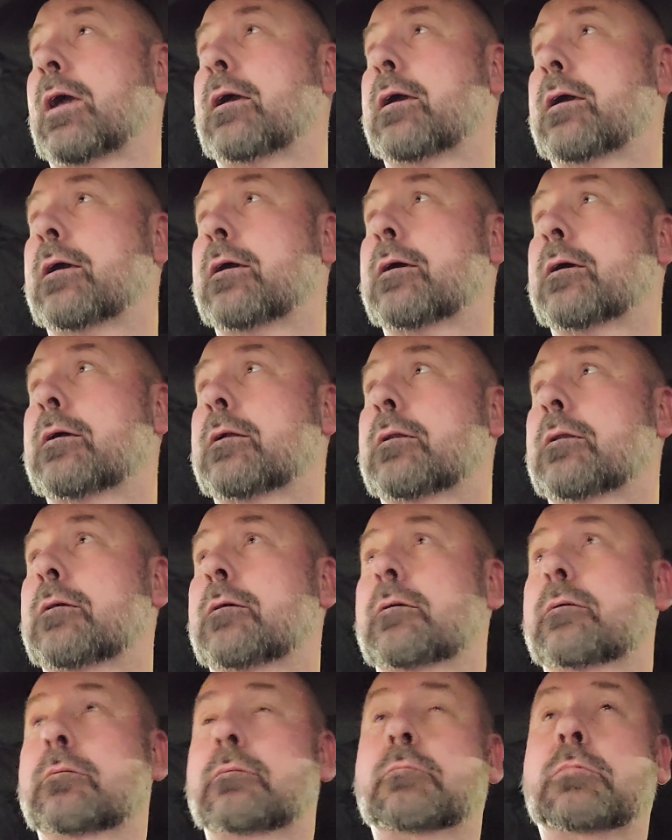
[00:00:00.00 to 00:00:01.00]
and
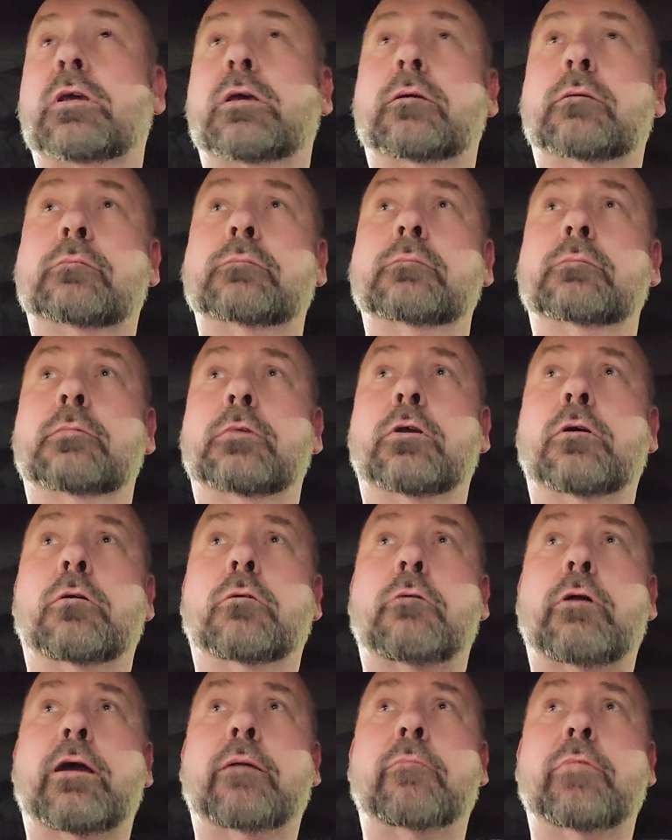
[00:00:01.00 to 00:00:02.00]

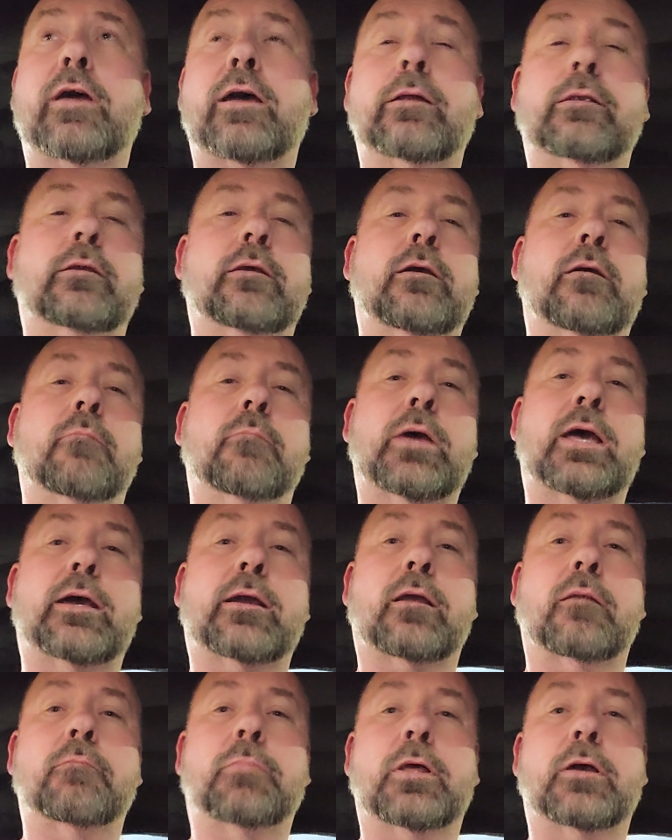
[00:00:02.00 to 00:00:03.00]
go grab that and come
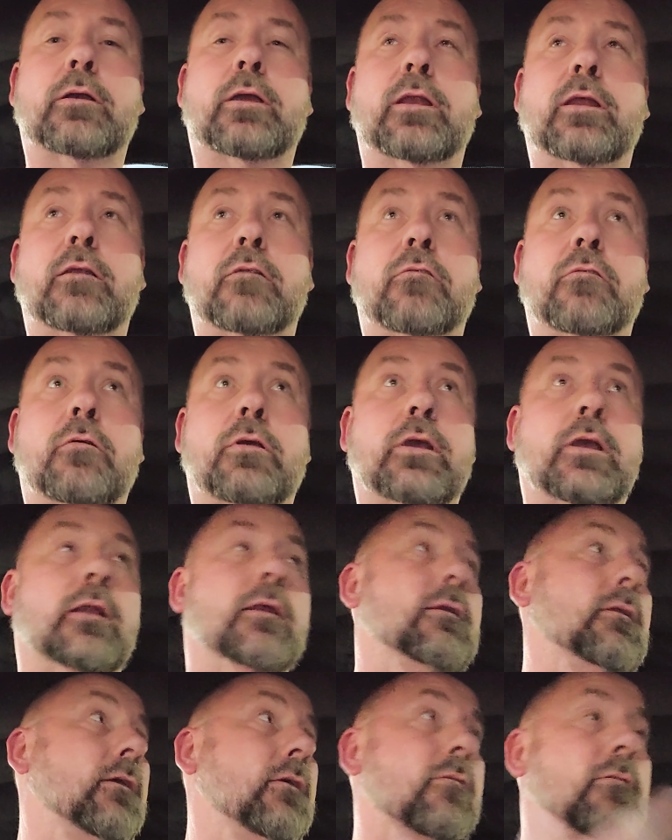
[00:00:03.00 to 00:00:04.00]
back and plug it in so I
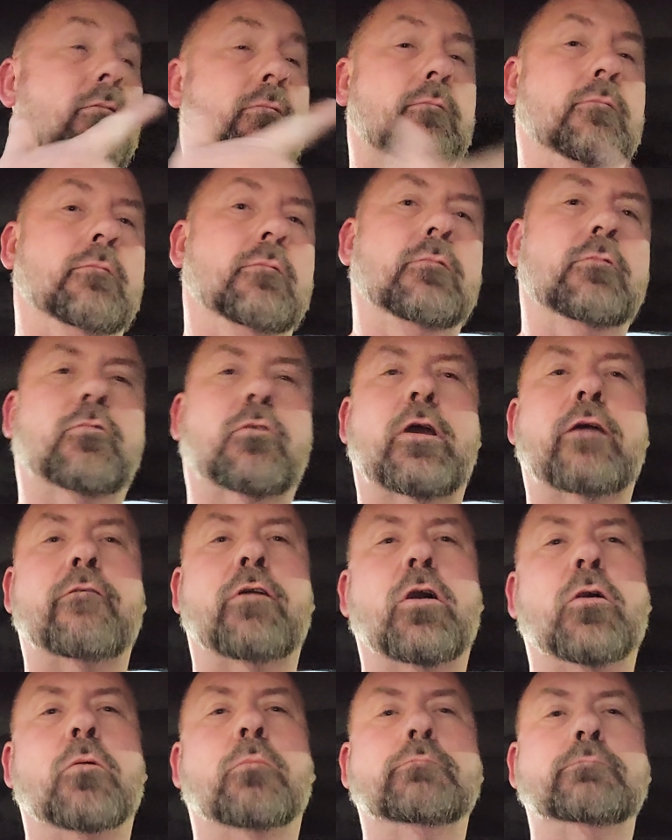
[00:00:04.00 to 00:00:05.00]
can at least drive
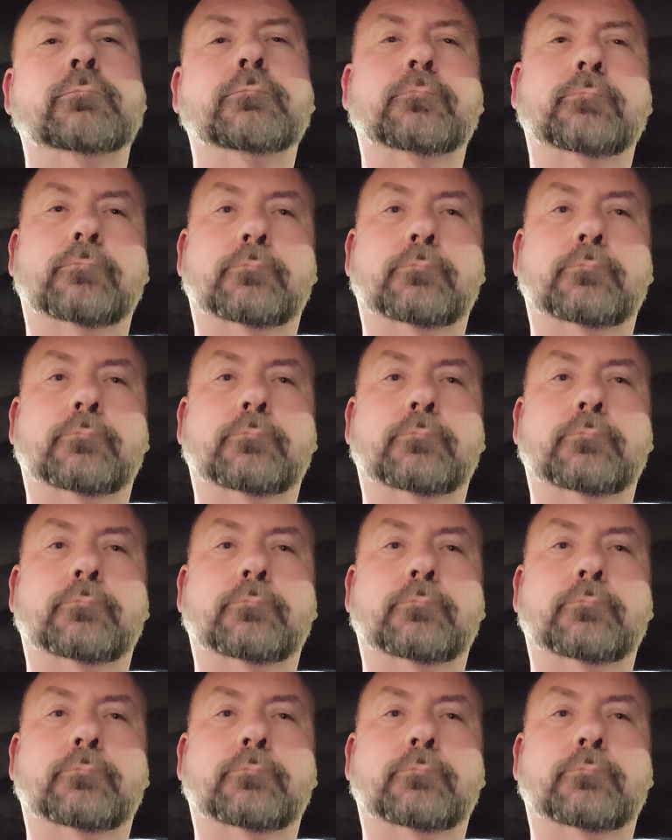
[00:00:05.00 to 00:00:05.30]
home.